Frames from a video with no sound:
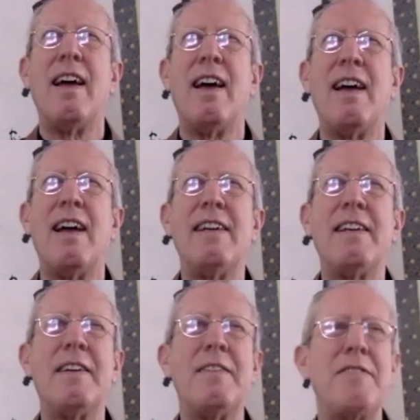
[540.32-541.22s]
And he
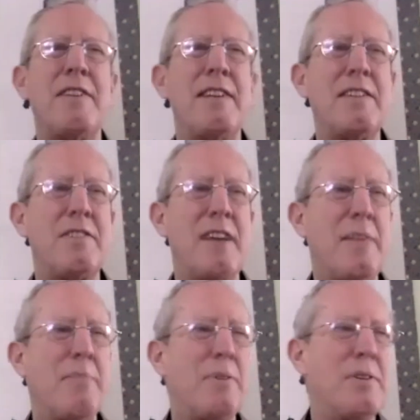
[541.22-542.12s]
gives an
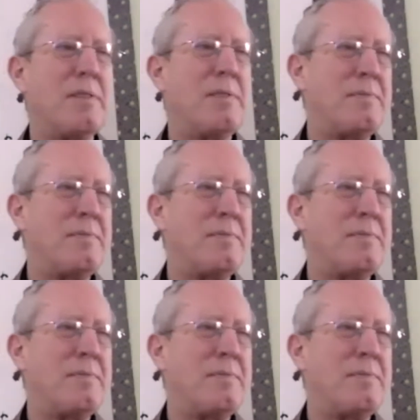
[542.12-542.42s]
example